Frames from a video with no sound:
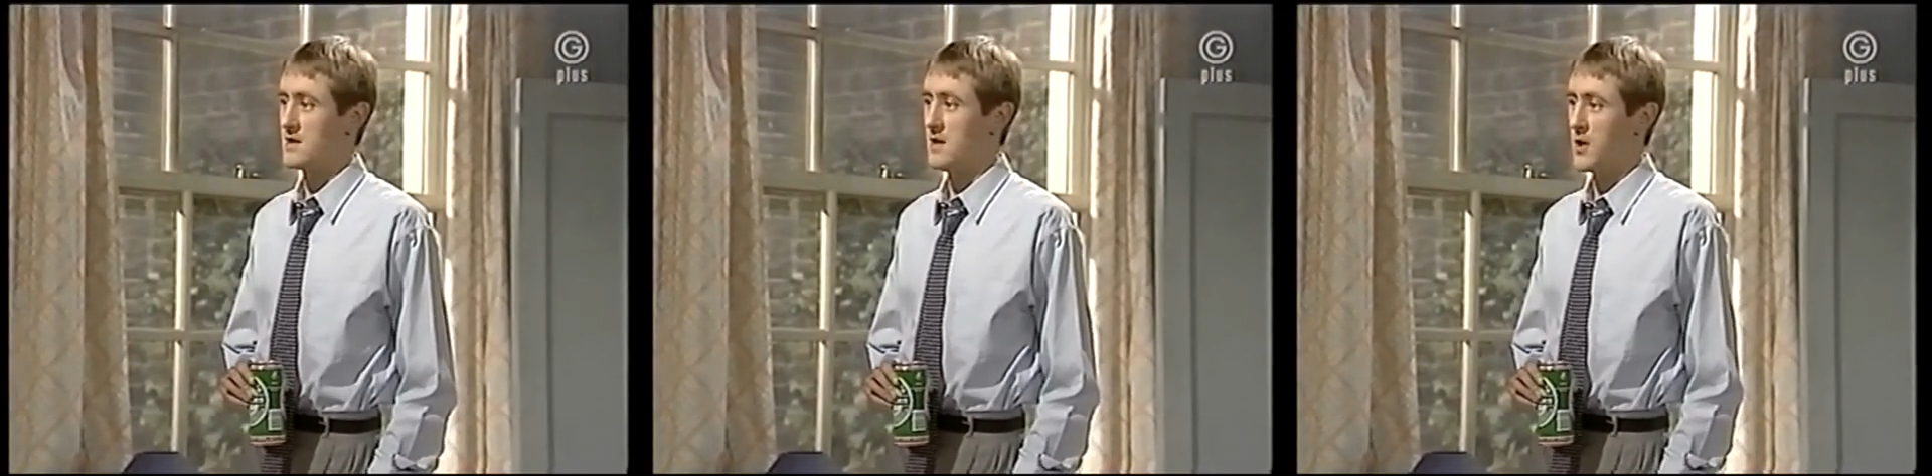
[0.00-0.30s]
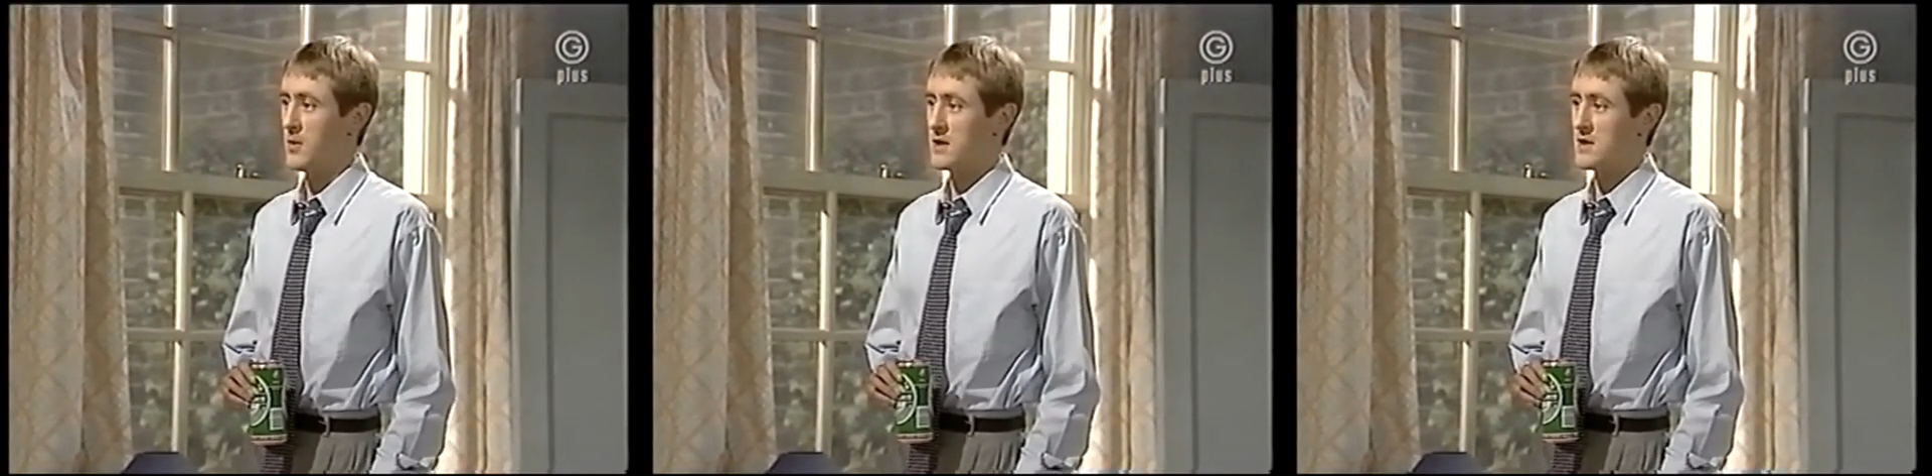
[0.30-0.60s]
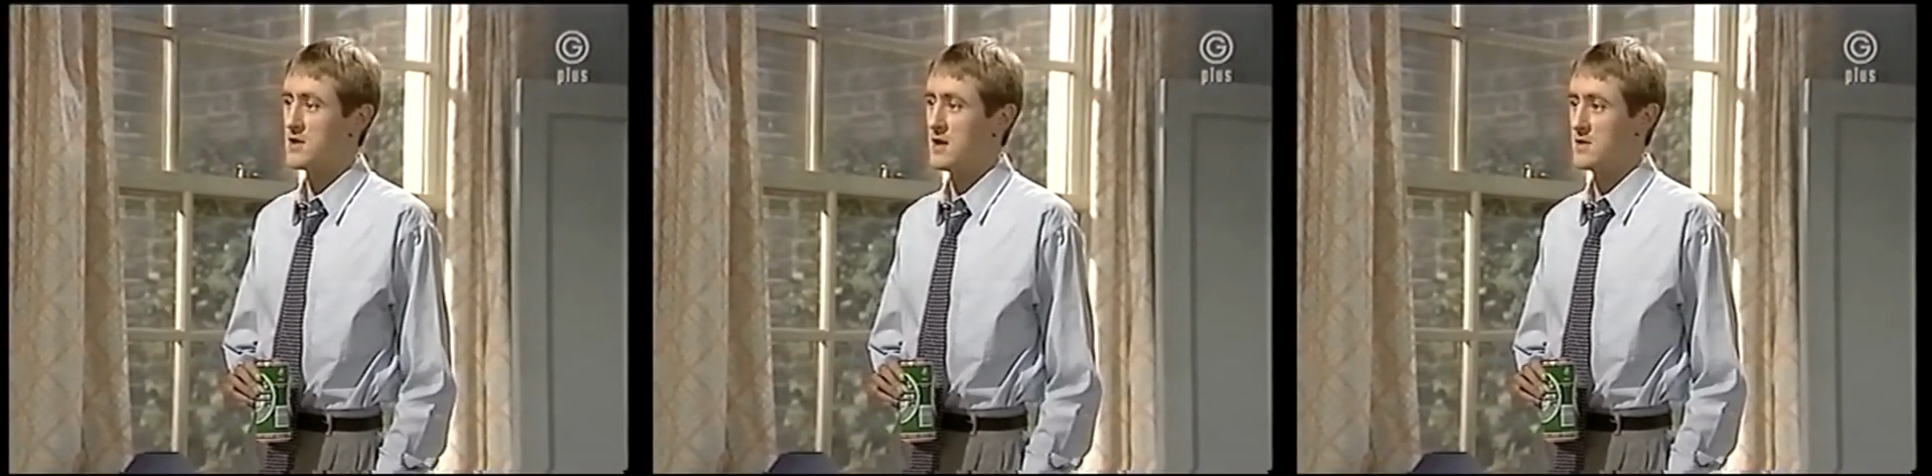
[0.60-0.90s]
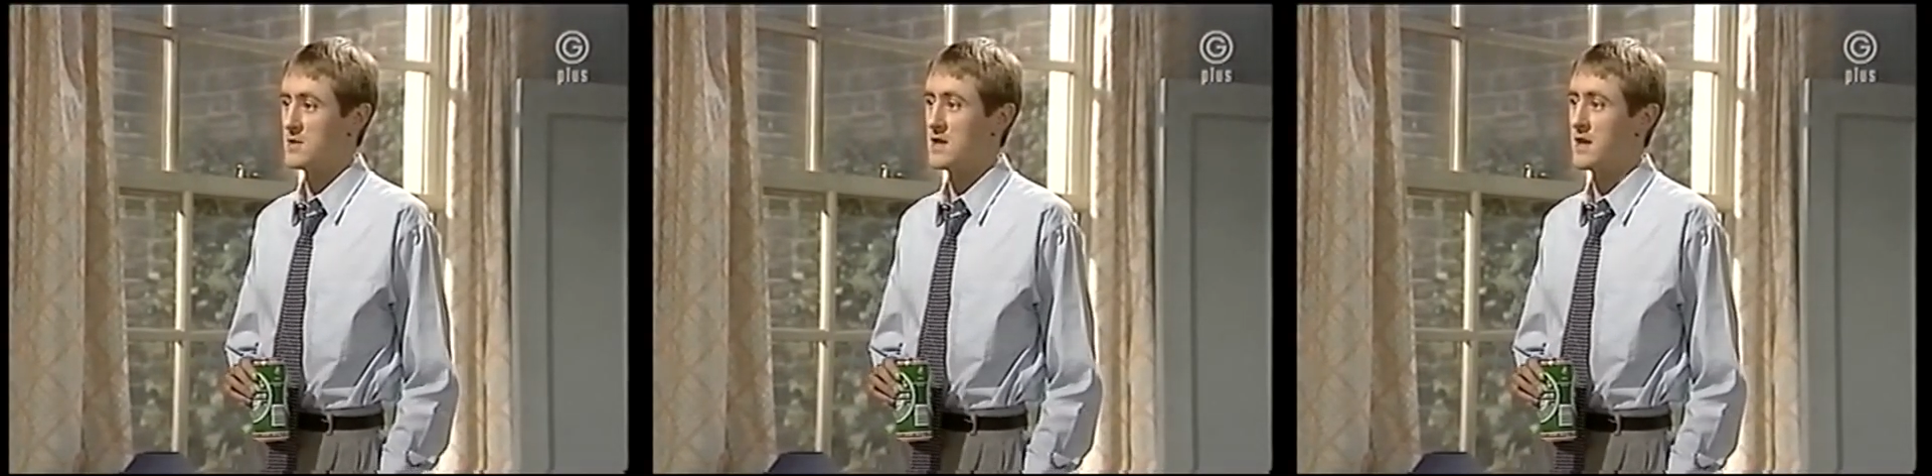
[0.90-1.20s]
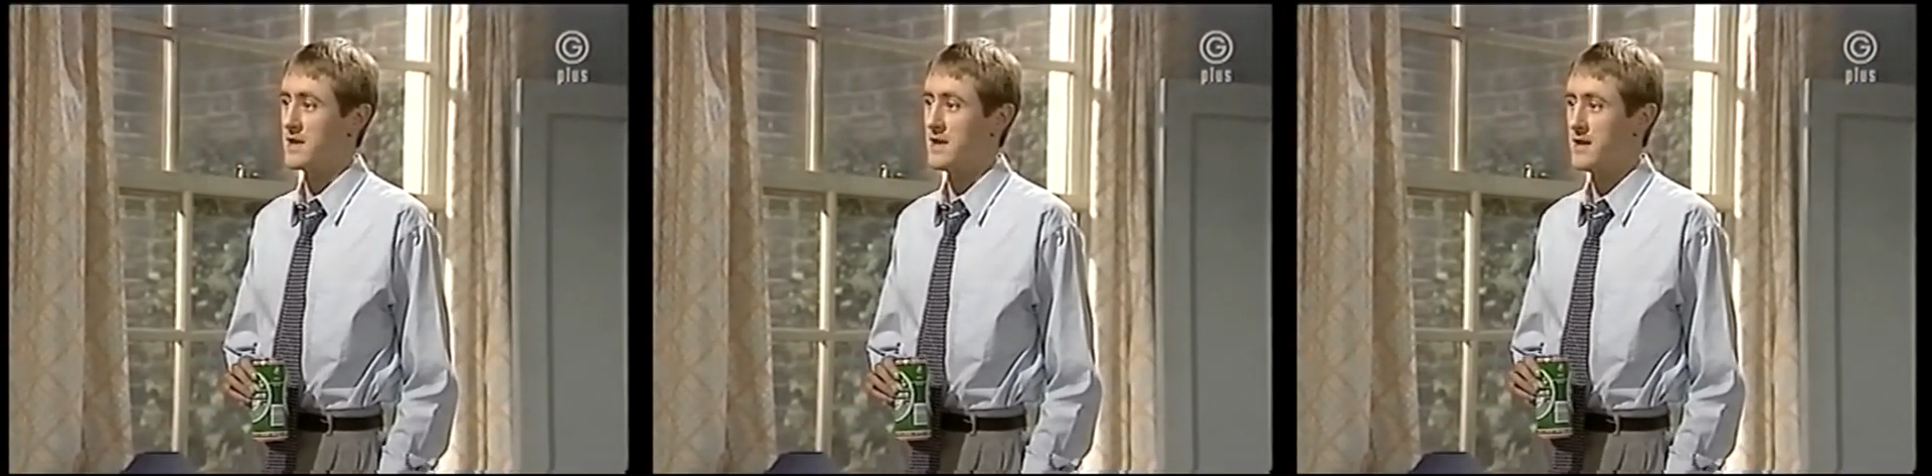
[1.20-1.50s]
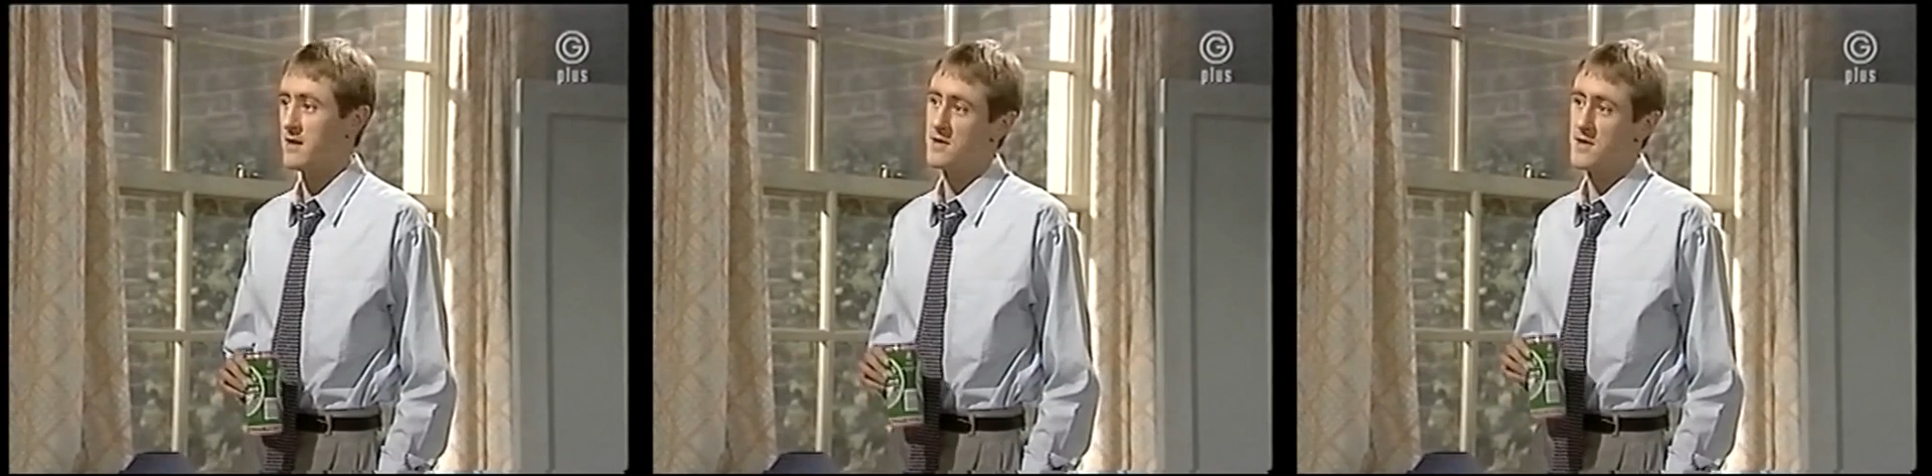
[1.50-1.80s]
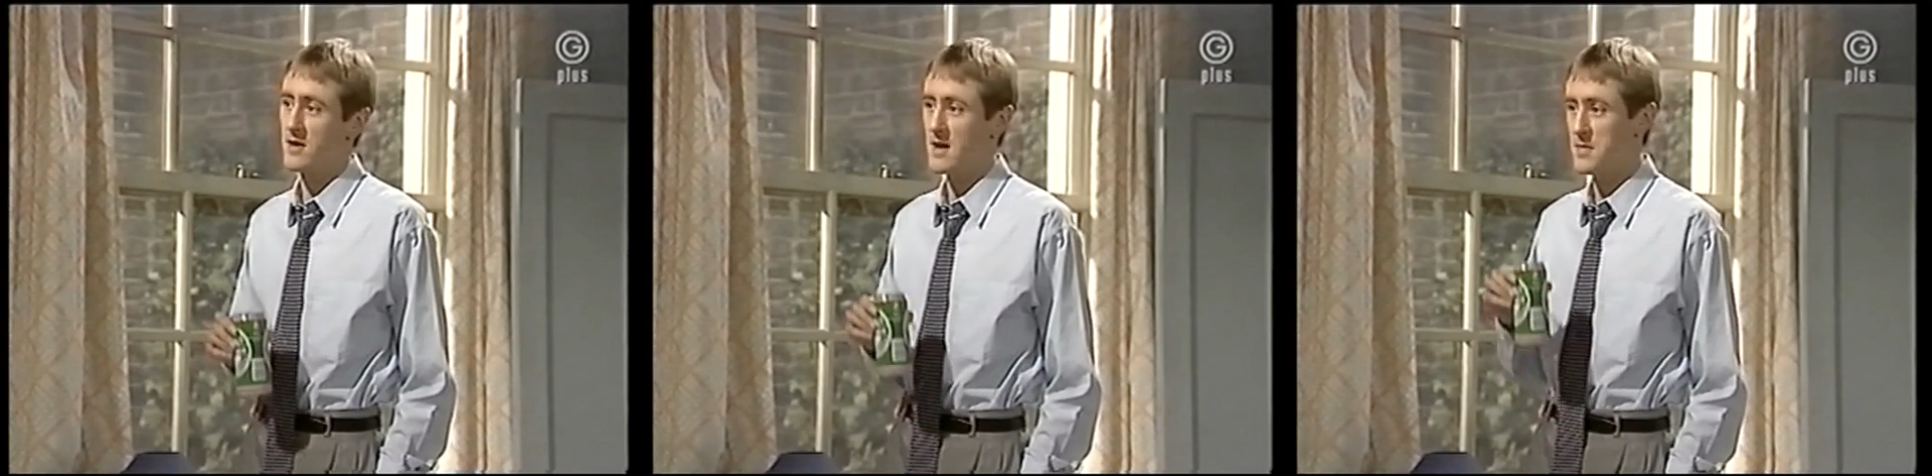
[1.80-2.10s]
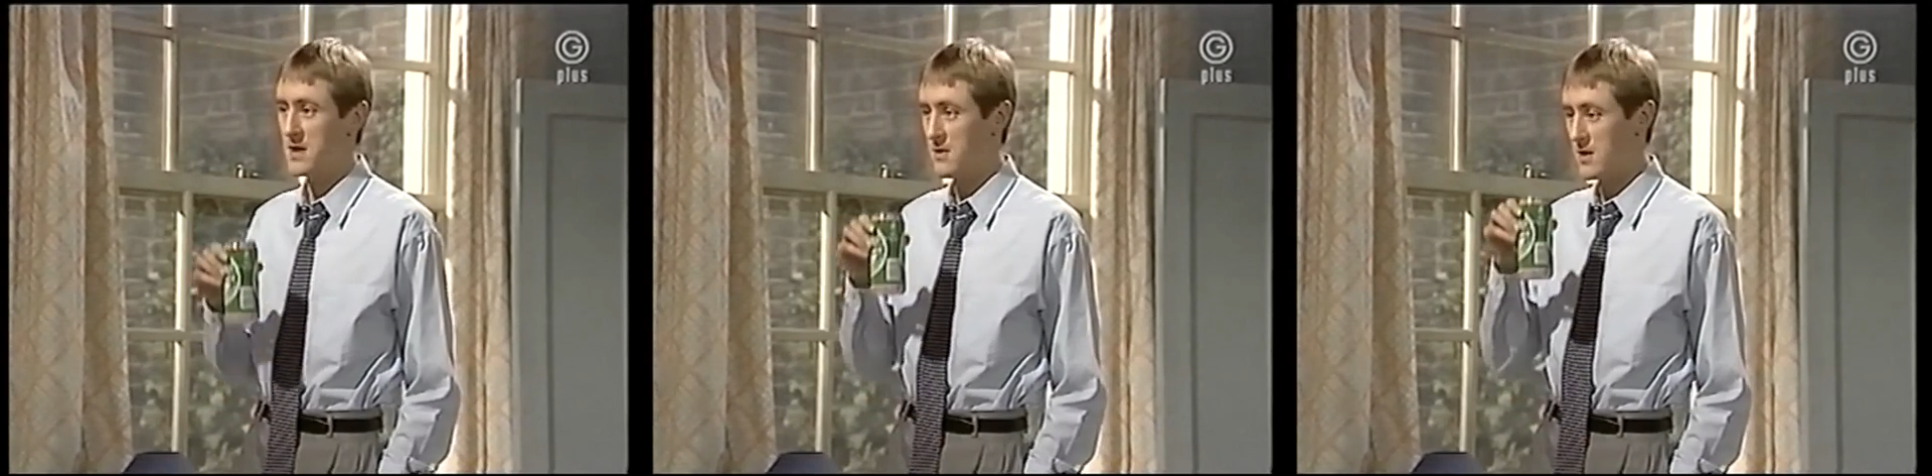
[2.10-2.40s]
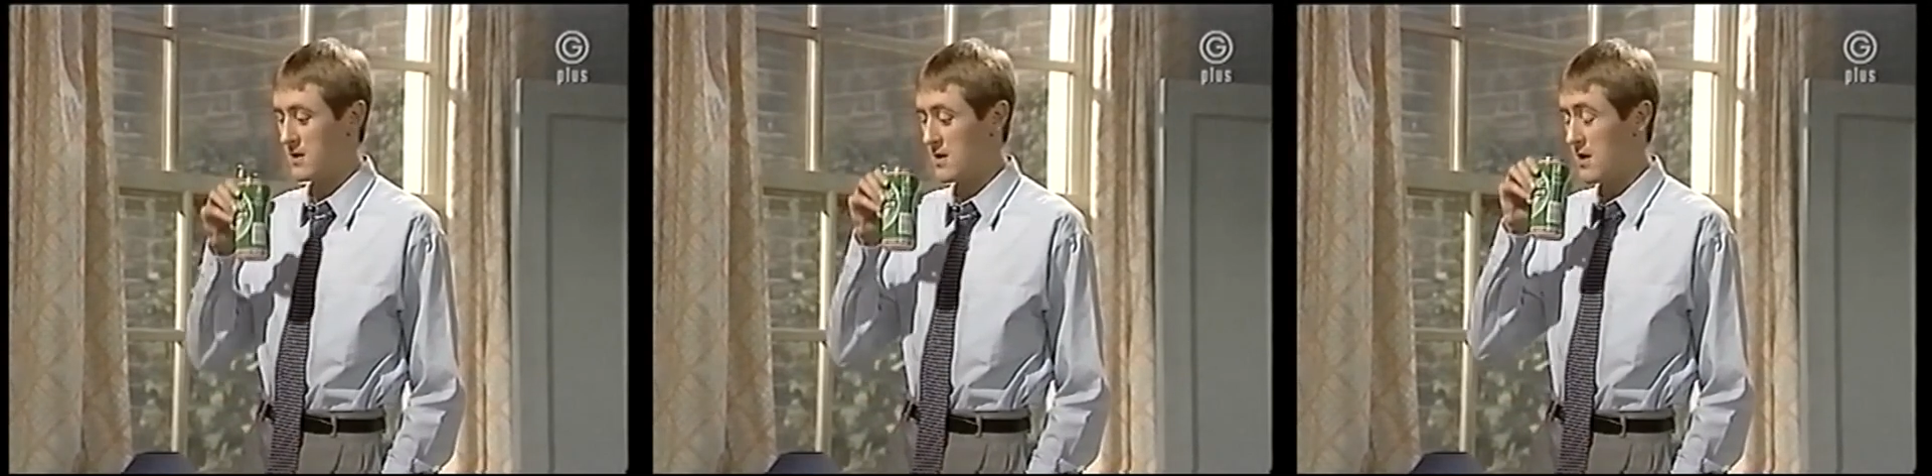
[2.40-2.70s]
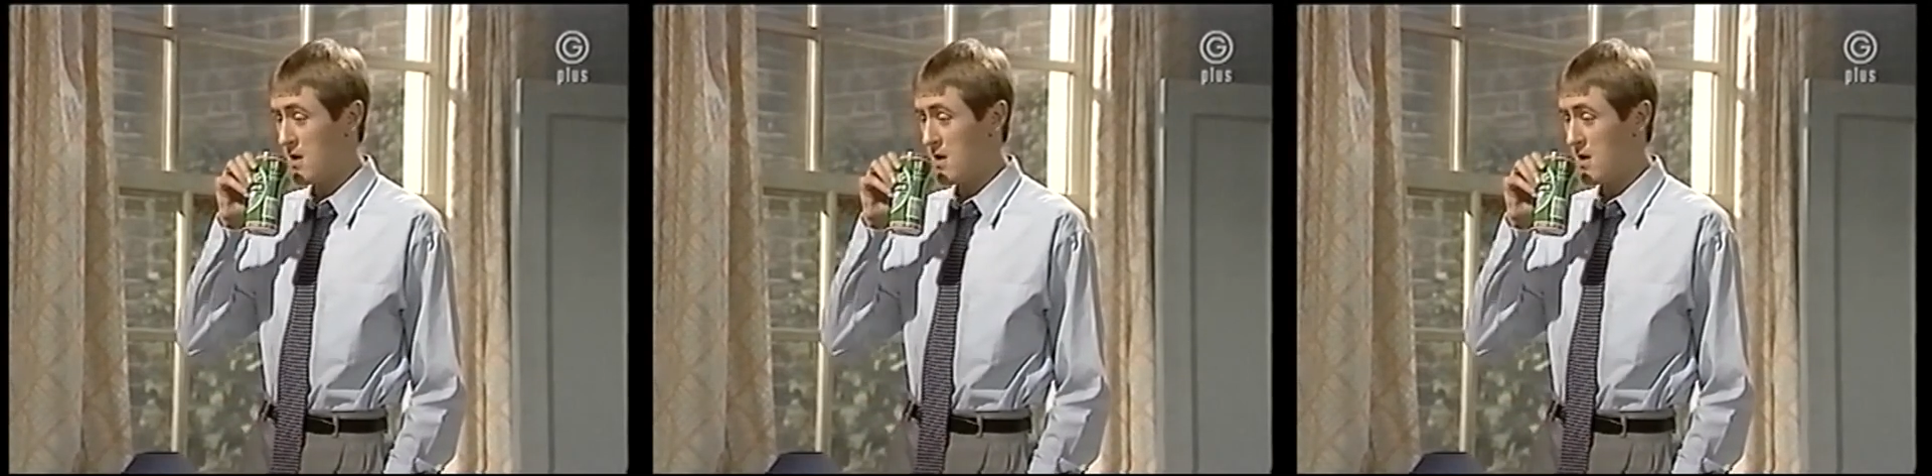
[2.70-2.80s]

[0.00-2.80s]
time we went to church was to get candles during that power cut.